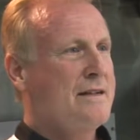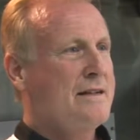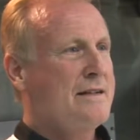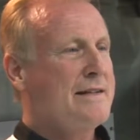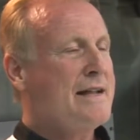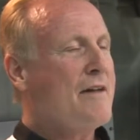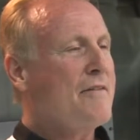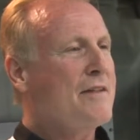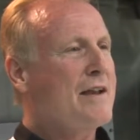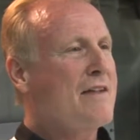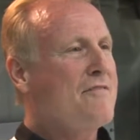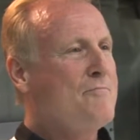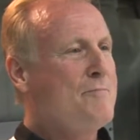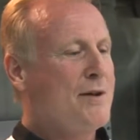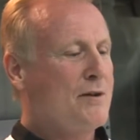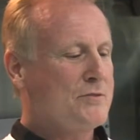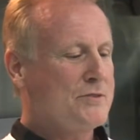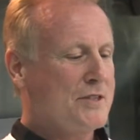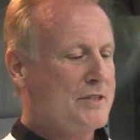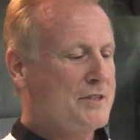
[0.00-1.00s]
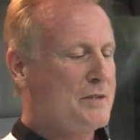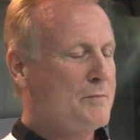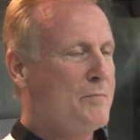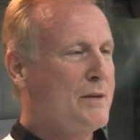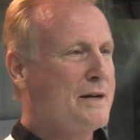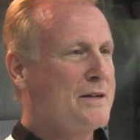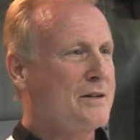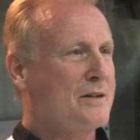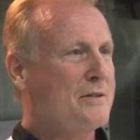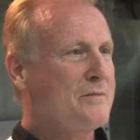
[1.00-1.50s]
Now that I've melted the
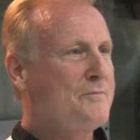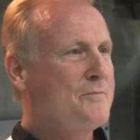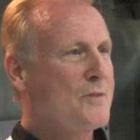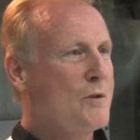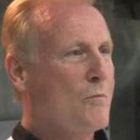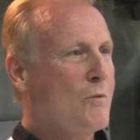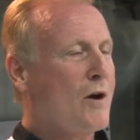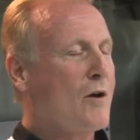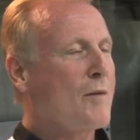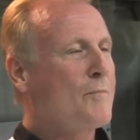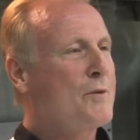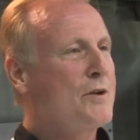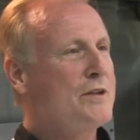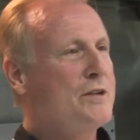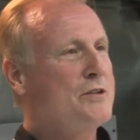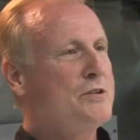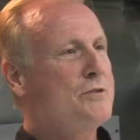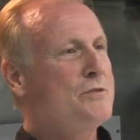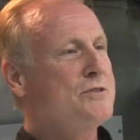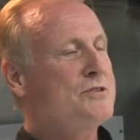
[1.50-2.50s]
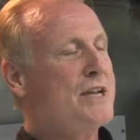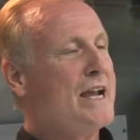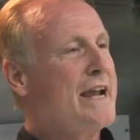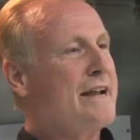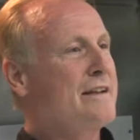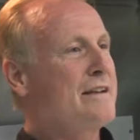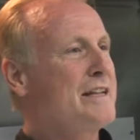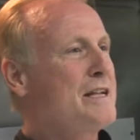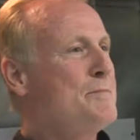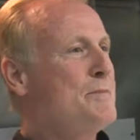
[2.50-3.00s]
butter, what I'm going to do is
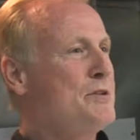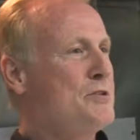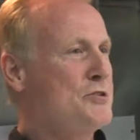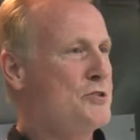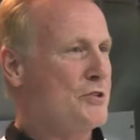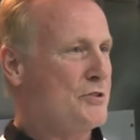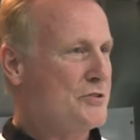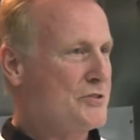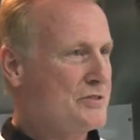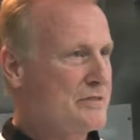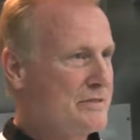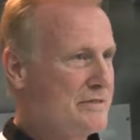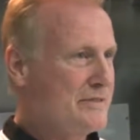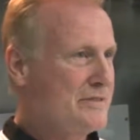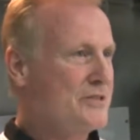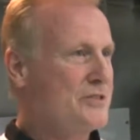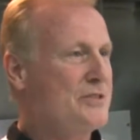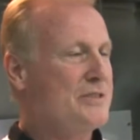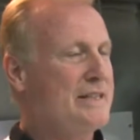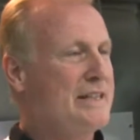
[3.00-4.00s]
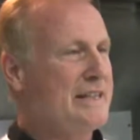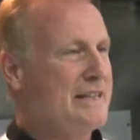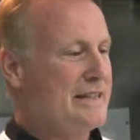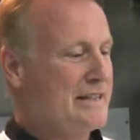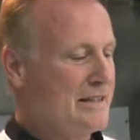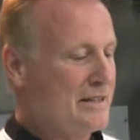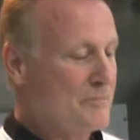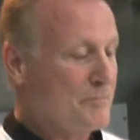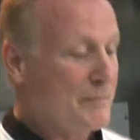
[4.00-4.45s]
add lemon juice to the